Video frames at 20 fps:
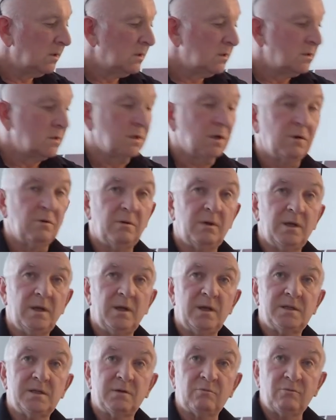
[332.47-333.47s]
So
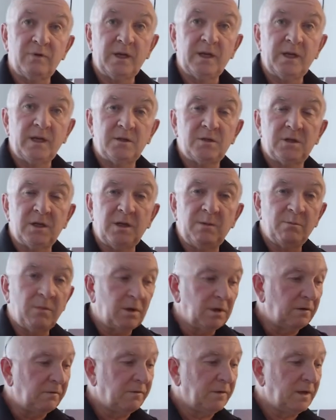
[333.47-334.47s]
it's a really cheap
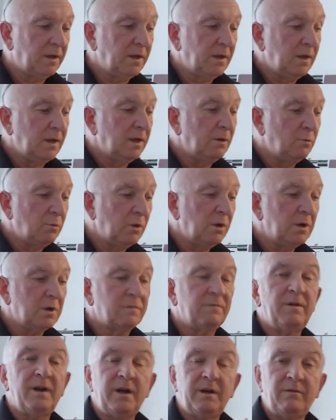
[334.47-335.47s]
modifier, it works
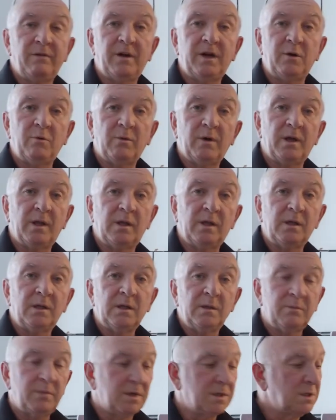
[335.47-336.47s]
very well,
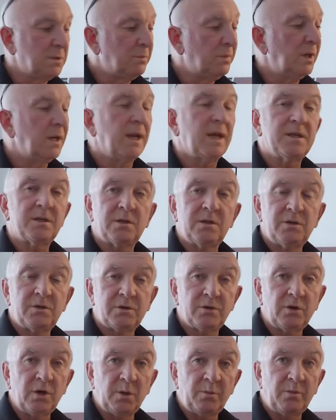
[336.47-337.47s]
it's a bit less
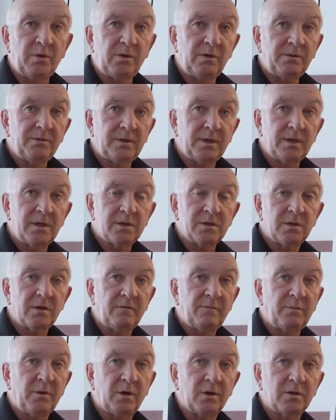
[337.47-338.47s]
controllable than a
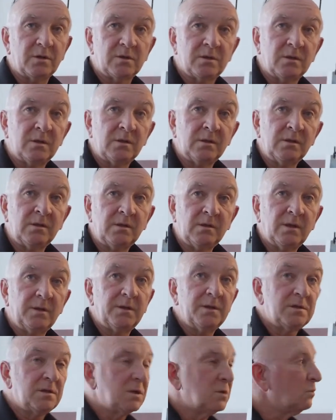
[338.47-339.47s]
softbox, and
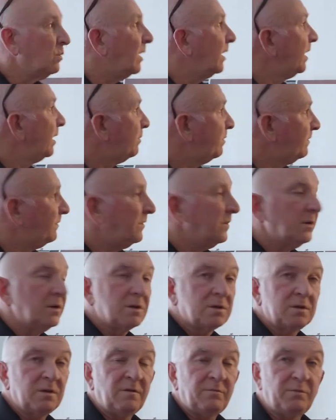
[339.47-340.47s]
this is why I prefer the
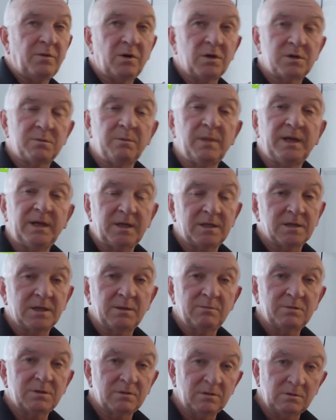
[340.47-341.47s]
softbox many times to